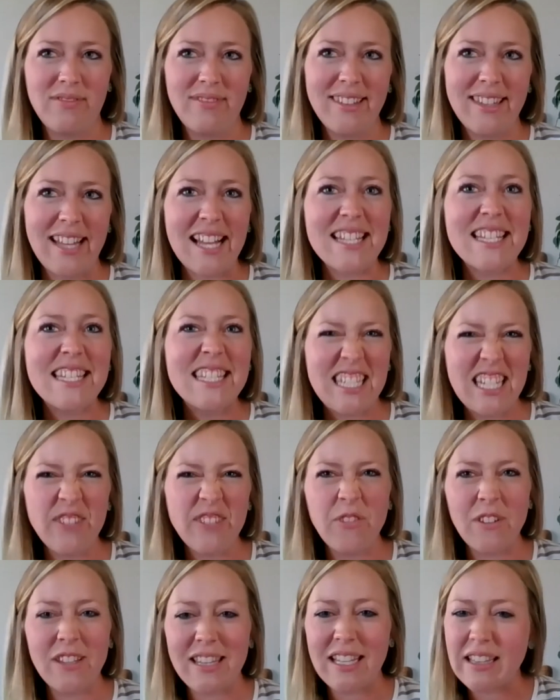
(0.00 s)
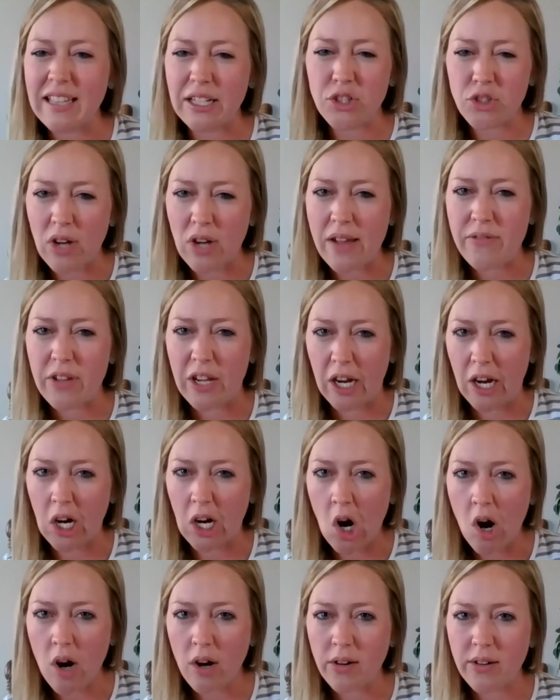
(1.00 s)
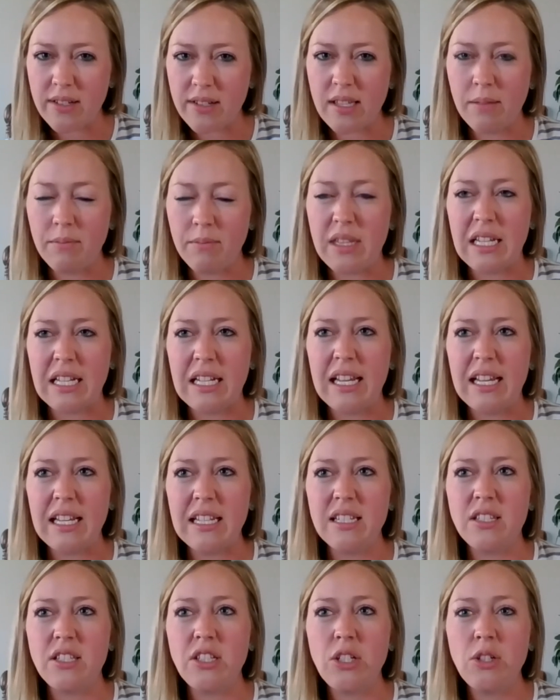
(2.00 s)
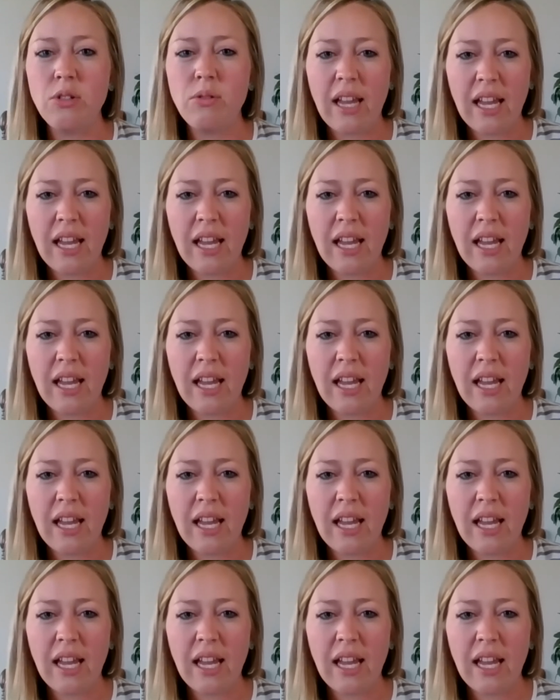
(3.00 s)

that's different than like driving a car or something is you